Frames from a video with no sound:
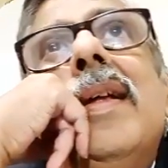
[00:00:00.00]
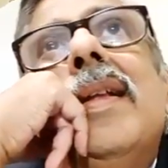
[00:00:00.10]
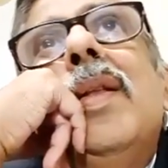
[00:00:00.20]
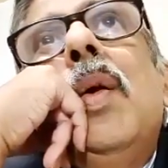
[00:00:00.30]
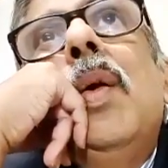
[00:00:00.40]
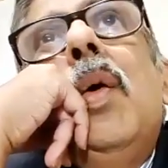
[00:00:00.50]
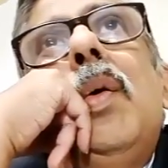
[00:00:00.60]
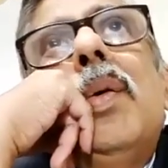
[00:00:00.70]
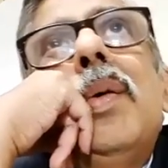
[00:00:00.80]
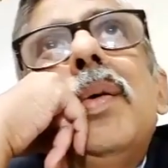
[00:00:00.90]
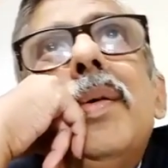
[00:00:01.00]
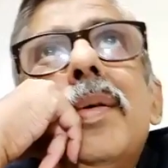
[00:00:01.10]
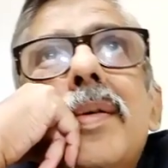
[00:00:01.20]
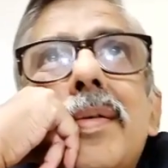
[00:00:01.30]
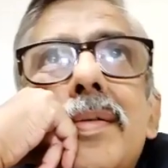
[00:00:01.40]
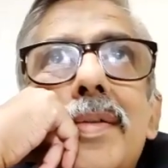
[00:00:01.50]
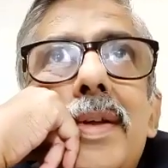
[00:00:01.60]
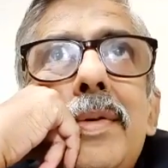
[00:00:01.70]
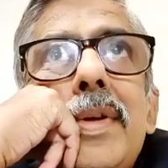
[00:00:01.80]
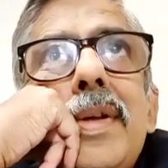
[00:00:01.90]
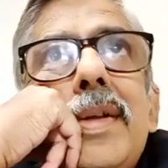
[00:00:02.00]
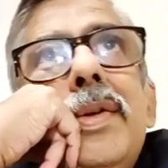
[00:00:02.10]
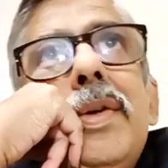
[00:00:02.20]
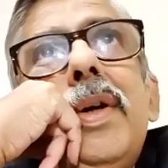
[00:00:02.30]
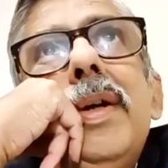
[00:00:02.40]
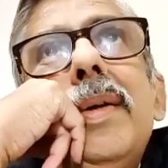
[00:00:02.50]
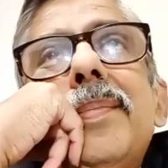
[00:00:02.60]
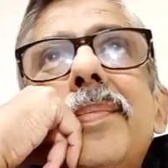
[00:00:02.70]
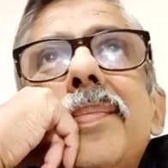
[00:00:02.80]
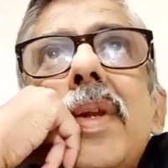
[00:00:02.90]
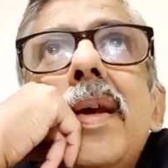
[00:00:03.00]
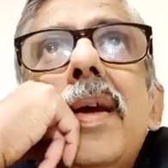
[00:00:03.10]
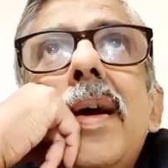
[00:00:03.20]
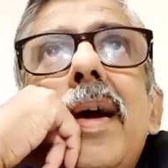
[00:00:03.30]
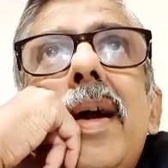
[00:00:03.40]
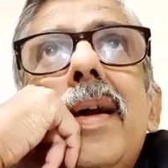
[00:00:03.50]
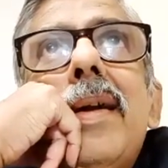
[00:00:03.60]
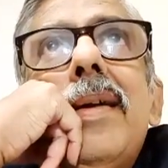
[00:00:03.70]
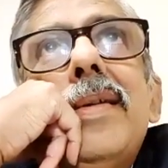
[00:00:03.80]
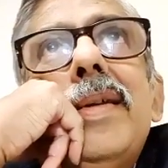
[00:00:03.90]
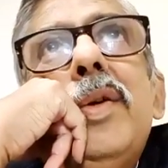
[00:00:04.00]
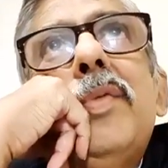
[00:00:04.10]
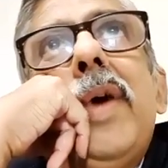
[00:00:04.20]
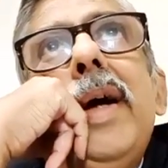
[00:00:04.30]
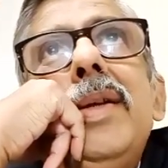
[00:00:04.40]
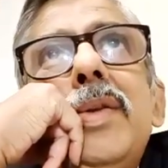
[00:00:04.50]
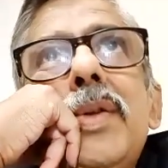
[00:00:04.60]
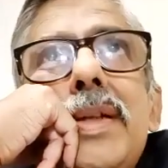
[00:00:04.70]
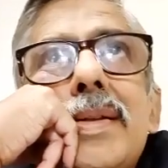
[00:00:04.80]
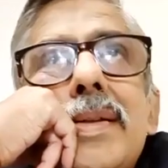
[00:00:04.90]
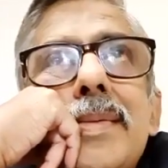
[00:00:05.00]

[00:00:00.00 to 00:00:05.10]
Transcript: Though she was injured and received 5 injuries,